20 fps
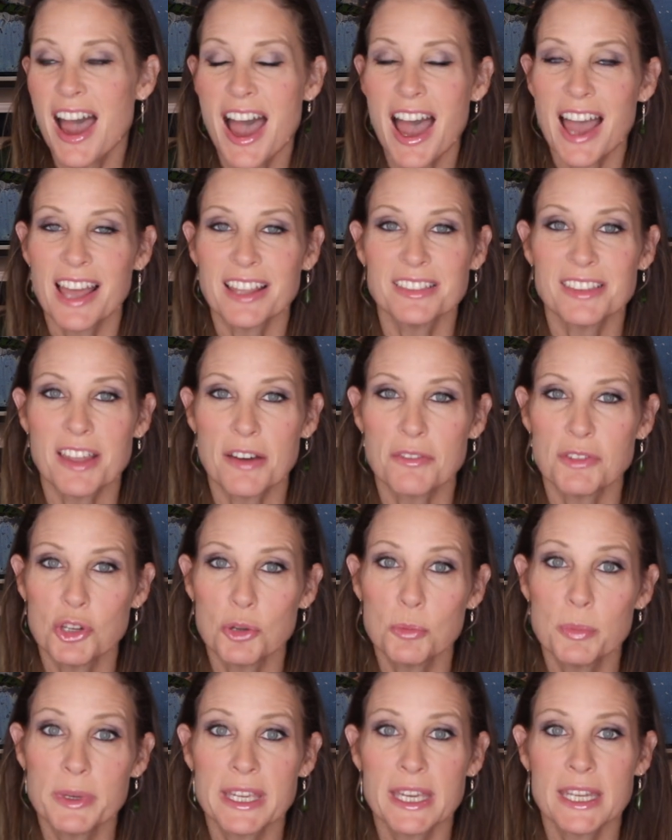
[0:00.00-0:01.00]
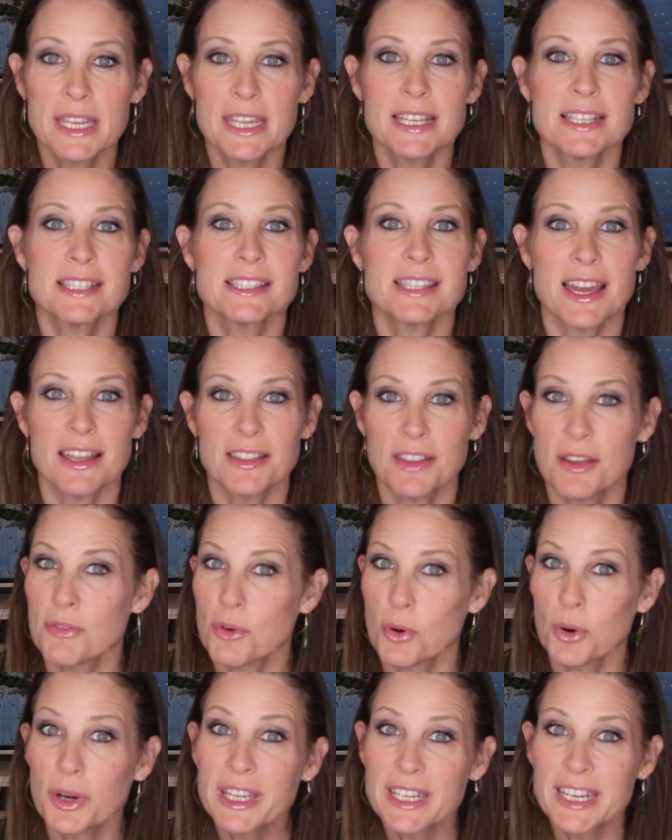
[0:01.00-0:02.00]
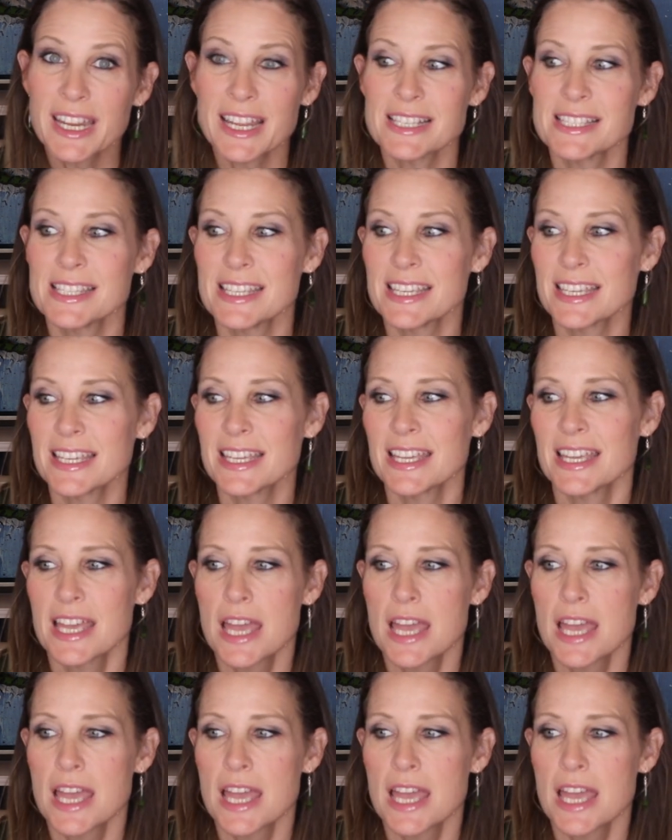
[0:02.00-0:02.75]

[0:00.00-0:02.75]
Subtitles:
I love new beginnings, I love organizing.